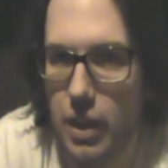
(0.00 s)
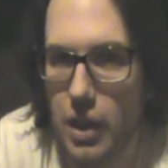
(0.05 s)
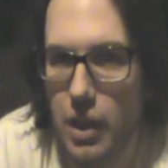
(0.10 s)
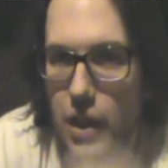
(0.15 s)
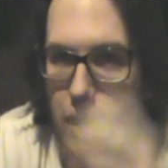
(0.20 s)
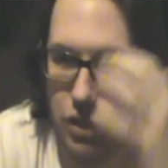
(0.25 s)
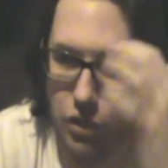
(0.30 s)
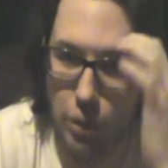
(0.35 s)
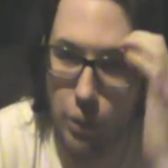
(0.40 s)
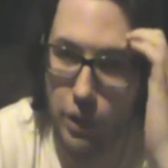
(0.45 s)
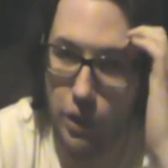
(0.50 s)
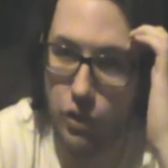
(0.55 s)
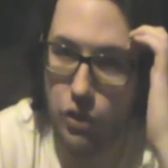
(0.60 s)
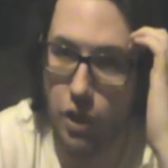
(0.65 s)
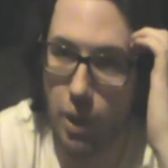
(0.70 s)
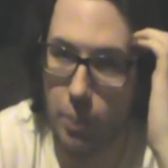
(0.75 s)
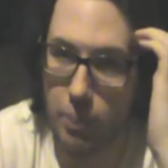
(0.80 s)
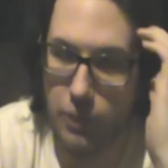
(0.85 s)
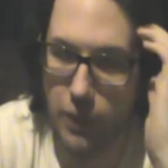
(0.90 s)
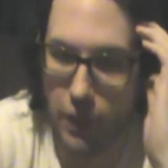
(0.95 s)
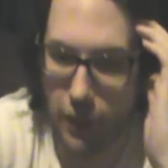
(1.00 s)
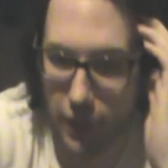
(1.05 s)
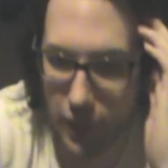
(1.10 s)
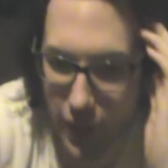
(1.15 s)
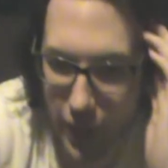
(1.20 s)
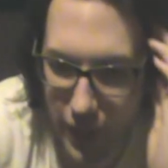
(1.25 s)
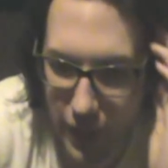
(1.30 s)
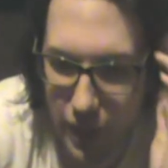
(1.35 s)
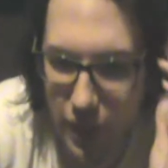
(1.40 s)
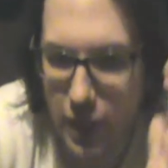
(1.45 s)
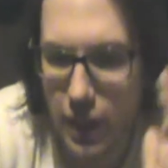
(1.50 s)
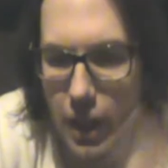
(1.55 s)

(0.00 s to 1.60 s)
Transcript: Shonen Jump, very like.